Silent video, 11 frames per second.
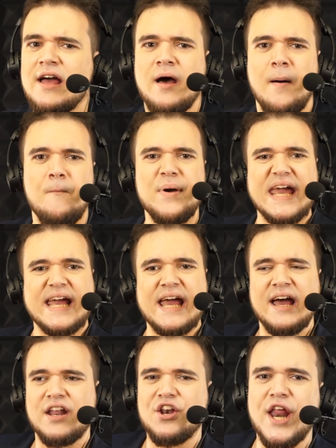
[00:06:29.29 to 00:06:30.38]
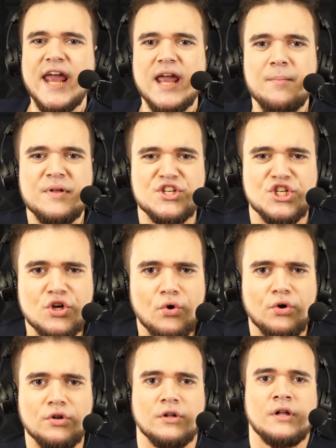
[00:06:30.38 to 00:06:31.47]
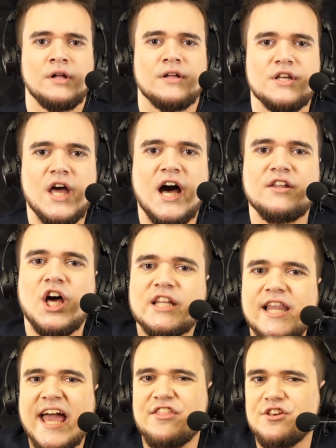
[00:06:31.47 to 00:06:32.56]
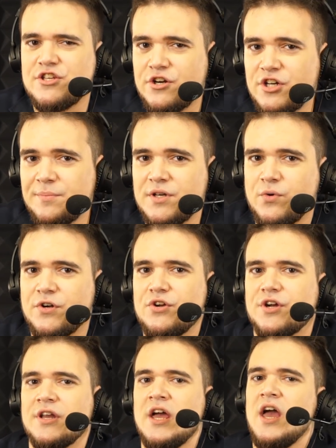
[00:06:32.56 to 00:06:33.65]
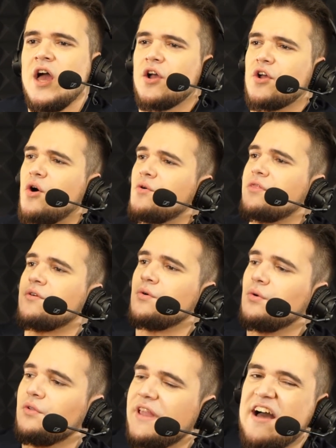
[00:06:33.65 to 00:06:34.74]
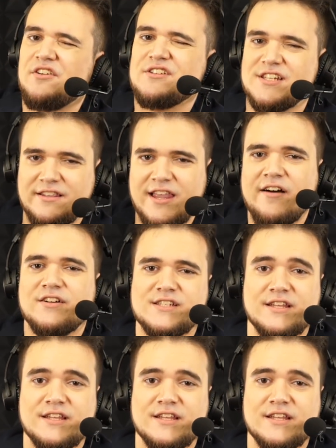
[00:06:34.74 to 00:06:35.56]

big name duel, not, not like the tournament where you can go through levels and levels and